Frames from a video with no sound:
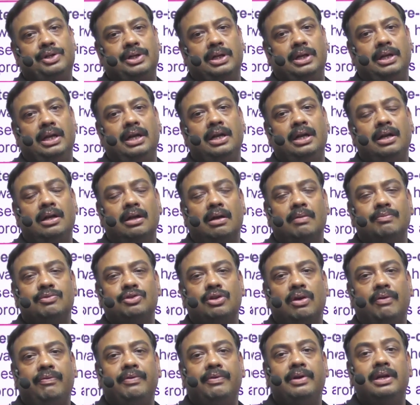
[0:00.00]
in terms
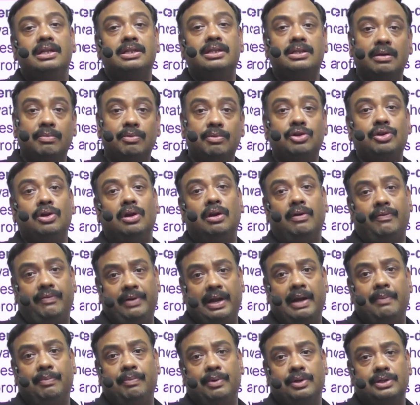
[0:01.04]
of distribution of
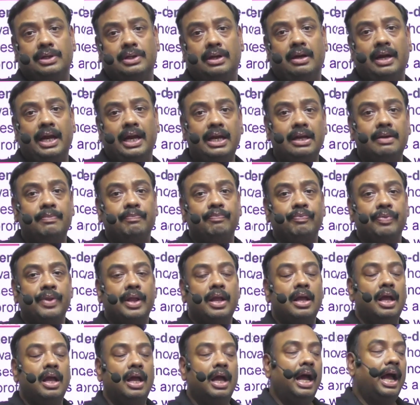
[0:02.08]
temperature, right?
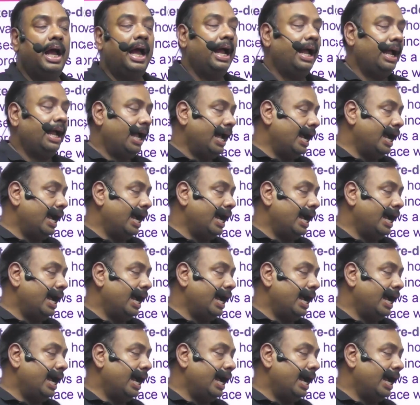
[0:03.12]
And